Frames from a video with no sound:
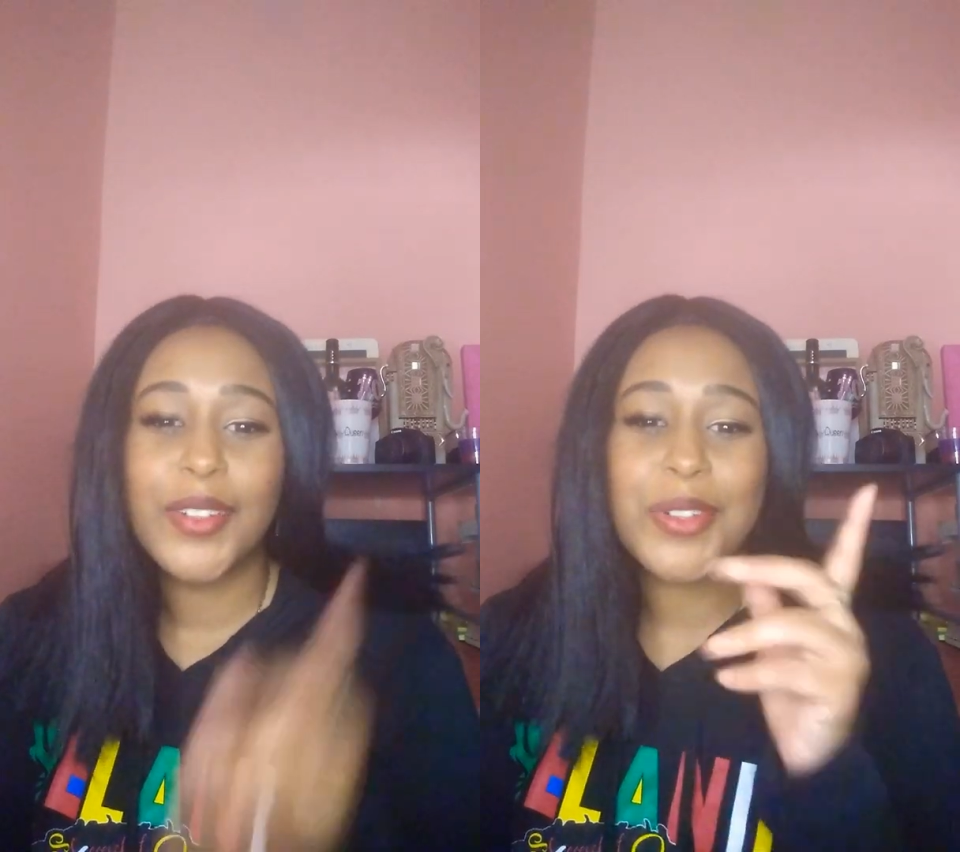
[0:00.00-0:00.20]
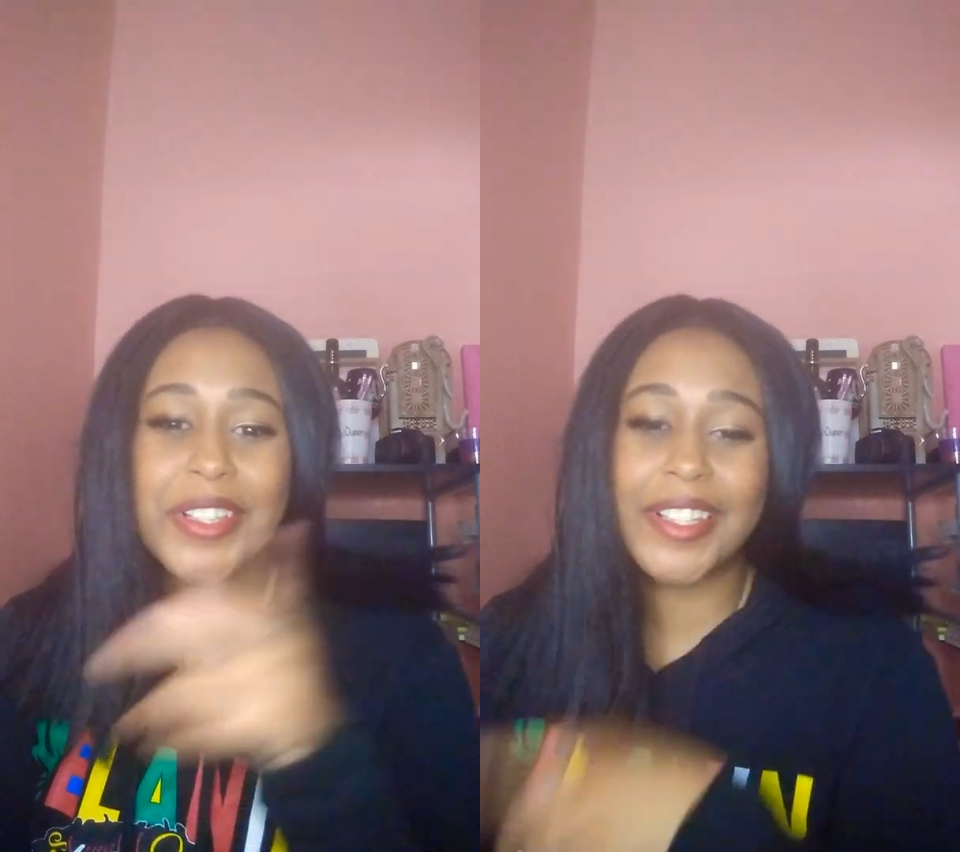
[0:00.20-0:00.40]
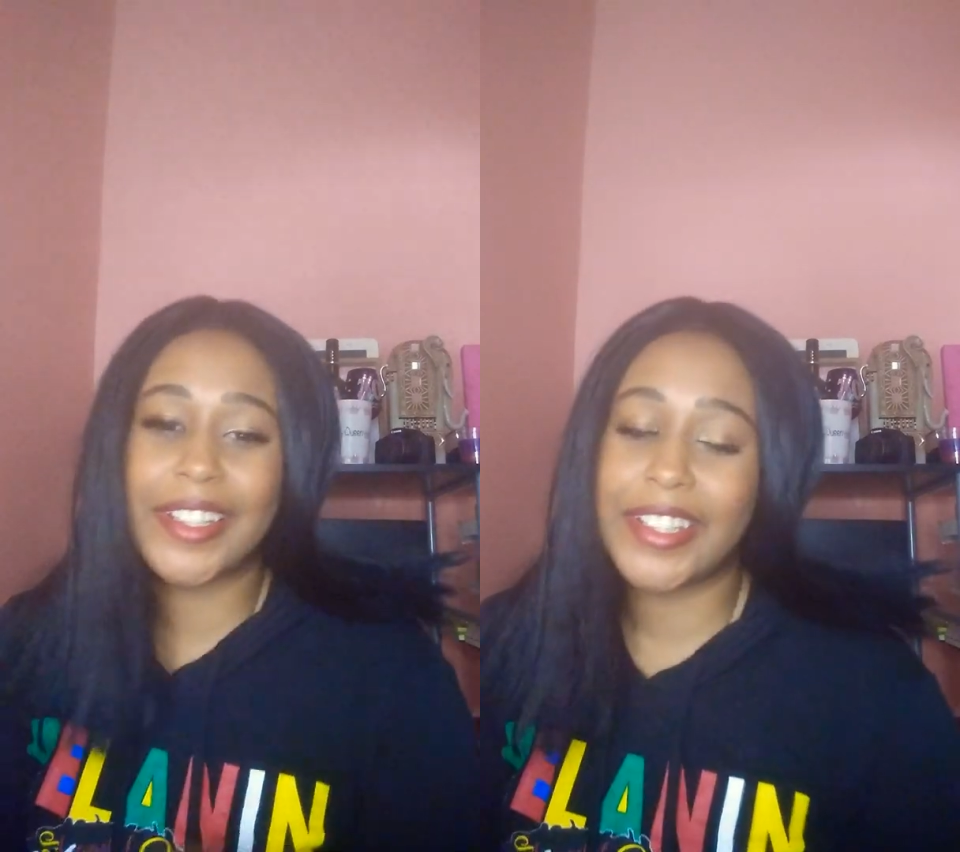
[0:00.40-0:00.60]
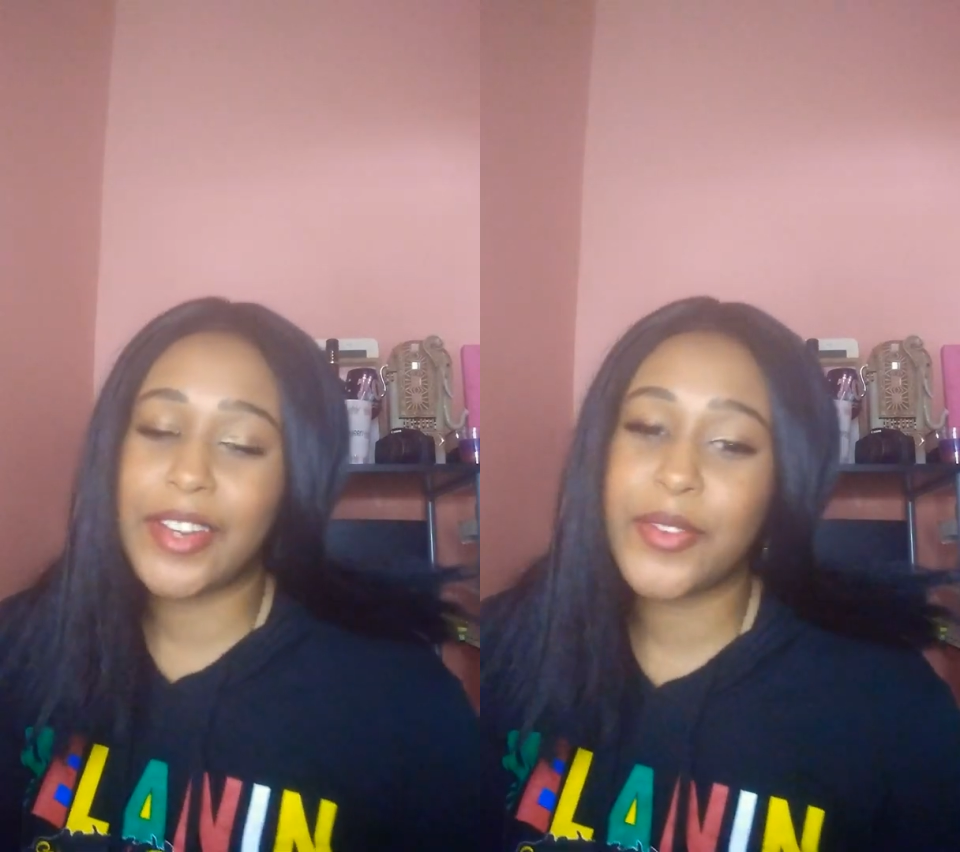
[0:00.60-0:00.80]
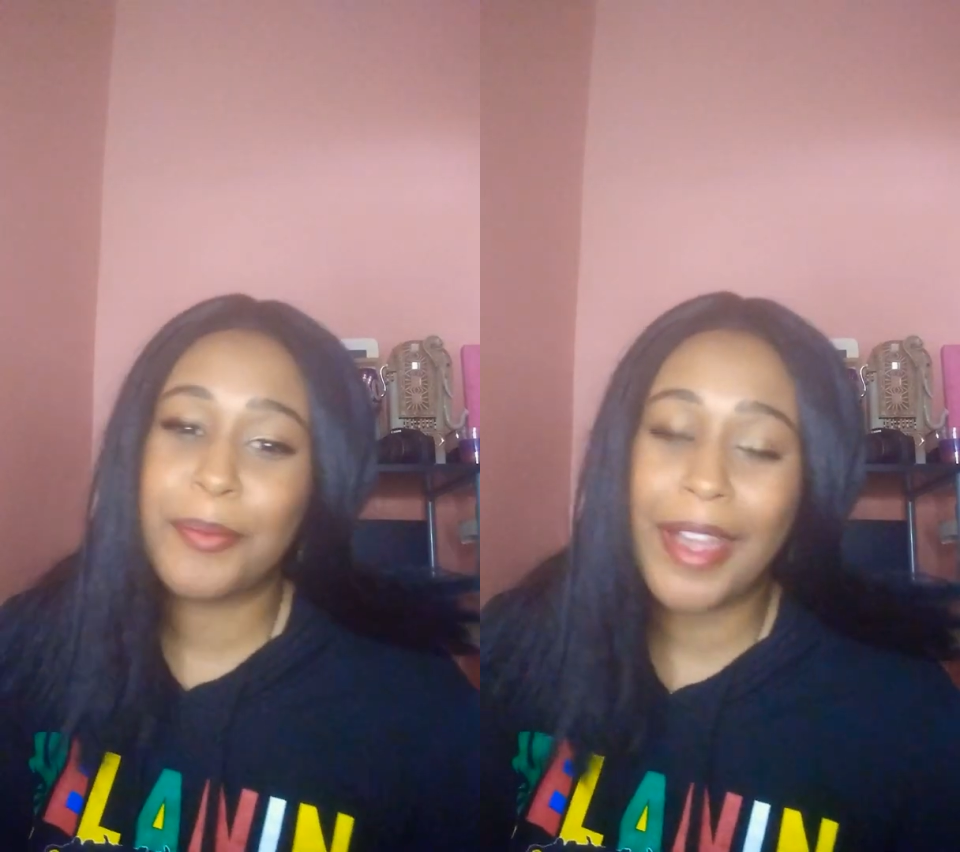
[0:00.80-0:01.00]
What's good,
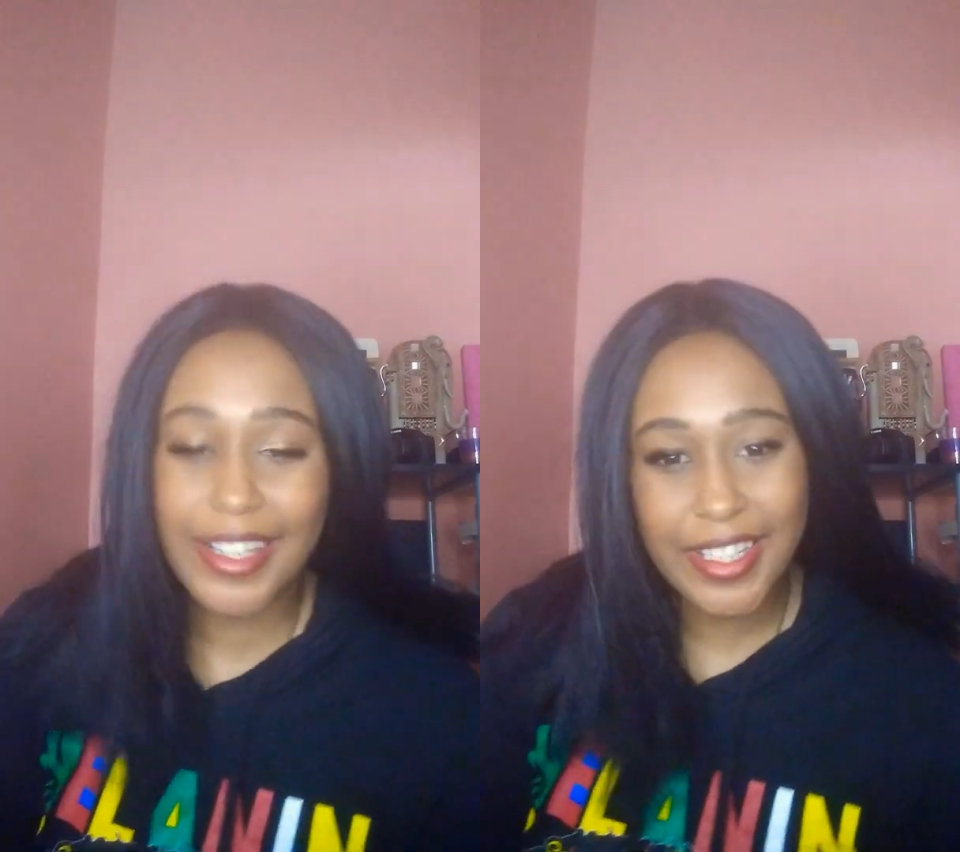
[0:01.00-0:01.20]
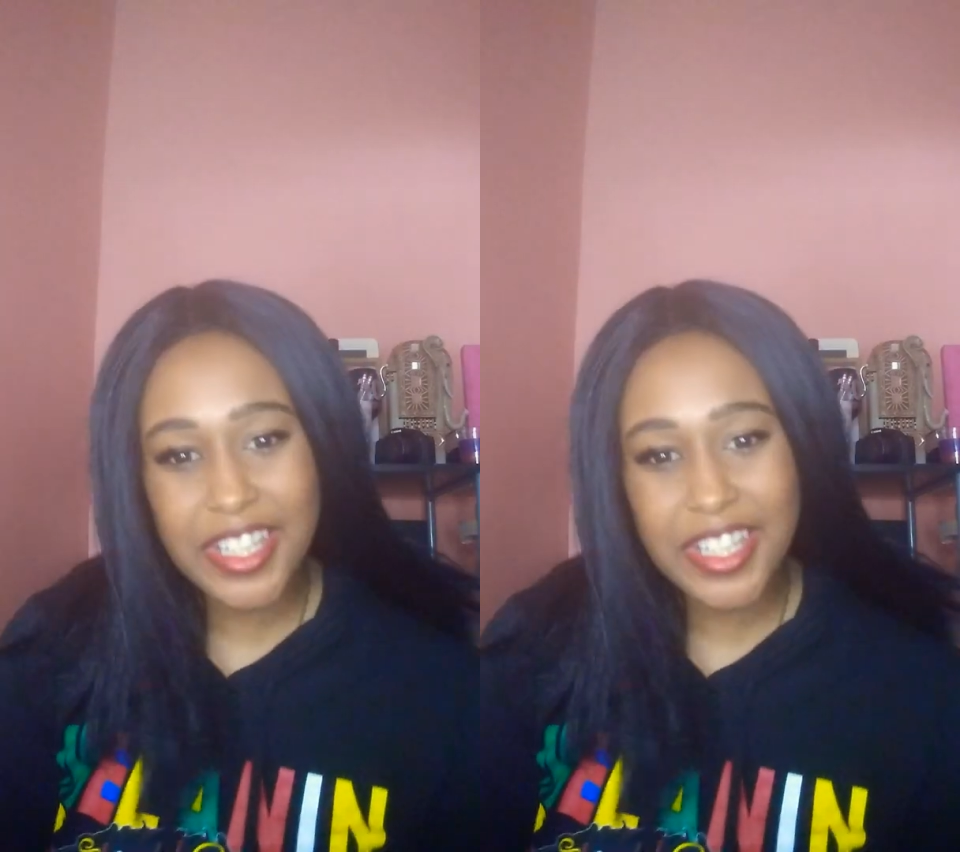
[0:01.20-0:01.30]
everybody?